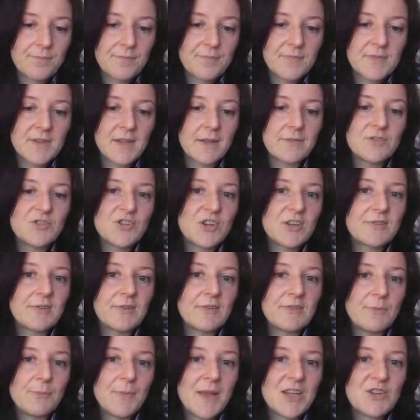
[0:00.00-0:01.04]
the
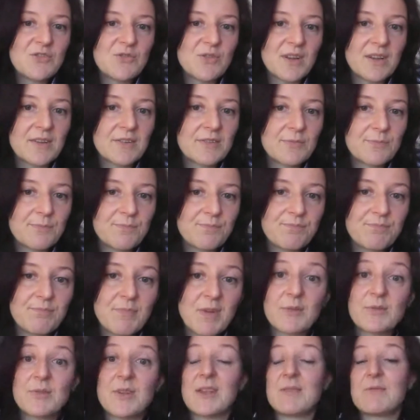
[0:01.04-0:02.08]
adjacency matrix,
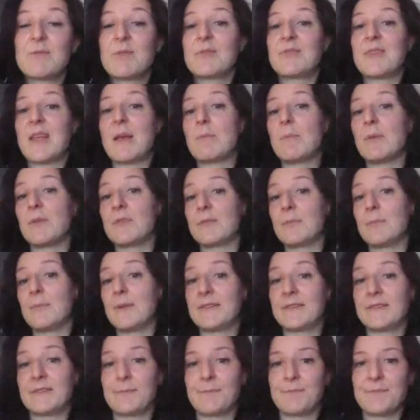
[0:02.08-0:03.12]
because it resembles a
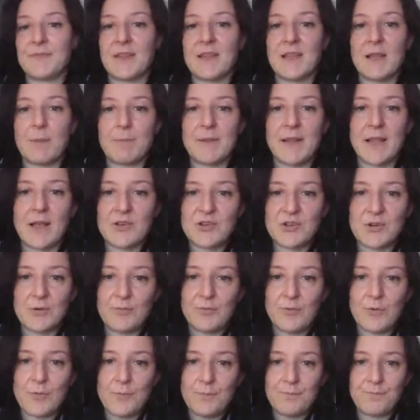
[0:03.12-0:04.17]
bit Laplacian
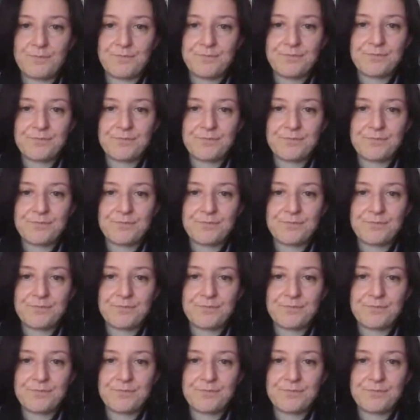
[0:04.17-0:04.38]
for